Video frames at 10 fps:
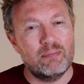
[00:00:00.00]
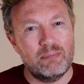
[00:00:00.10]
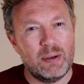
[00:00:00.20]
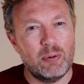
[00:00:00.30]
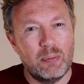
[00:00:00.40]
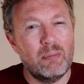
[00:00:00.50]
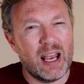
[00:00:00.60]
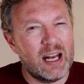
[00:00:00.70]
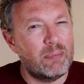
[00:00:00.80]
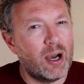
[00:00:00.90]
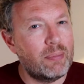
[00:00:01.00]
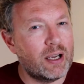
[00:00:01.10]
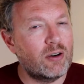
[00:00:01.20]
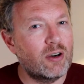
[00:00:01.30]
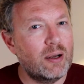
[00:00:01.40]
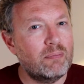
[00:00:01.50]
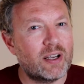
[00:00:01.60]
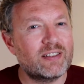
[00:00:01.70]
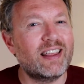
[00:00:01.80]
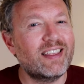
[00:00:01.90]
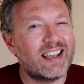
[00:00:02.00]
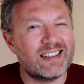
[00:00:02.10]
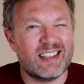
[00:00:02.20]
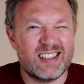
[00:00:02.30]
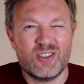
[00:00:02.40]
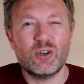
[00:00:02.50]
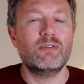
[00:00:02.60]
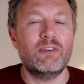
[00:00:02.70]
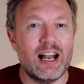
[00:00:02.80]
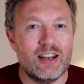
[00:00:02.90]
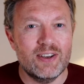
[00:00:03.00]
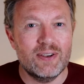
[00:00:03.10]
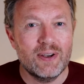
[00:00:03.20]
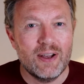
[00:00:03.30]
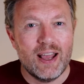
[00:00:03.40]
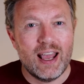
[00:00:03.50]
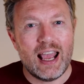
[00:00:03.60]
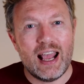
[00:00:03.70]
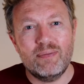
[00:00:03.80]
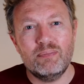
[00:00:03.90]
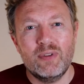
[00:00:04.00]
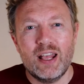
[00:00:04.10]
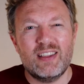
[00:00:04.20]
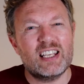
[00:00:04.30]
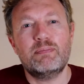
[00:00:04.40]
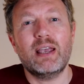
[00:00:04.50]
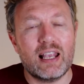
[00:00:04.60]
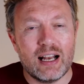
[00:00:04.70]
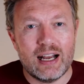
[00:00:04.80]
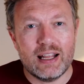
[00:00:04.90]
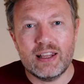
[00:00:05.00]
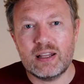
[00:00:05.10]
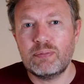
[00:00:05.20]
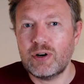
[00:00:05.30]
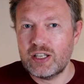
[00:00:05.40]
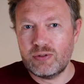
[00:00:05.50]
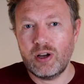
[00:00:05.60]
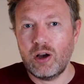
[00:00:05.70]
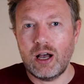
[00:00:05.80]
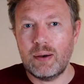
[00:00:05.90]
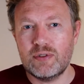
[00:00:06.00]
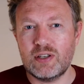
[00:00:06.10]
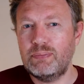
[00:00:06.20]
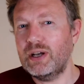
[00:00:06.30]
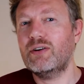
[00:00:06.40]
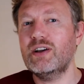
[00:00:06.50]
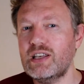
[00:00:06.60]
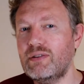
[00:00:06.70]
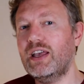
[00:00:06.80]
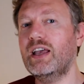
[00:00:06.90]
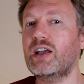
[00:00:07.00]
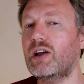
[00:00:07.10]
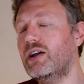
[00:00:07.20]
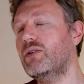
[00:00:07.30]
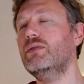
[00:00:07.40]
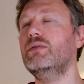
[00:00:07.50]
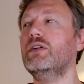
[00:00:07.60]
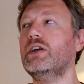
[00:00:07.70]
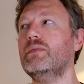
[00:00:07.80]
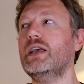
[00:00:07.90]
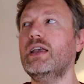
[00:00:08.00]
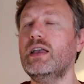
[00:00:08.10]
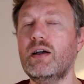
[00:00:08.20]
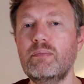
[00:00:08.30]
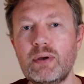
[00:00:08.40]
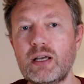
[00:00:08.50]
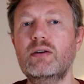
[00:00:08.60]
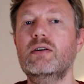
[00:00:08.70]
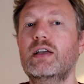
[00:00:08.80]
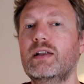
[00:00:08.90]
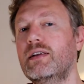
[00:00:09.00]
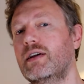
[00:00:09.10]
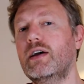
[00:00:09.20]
people mainly buy Bitcoin because they think it's a store of value, and they're speculating that the price will go up. So Bitcoin's over here going, ooh, look at me, I'm Bitcoin.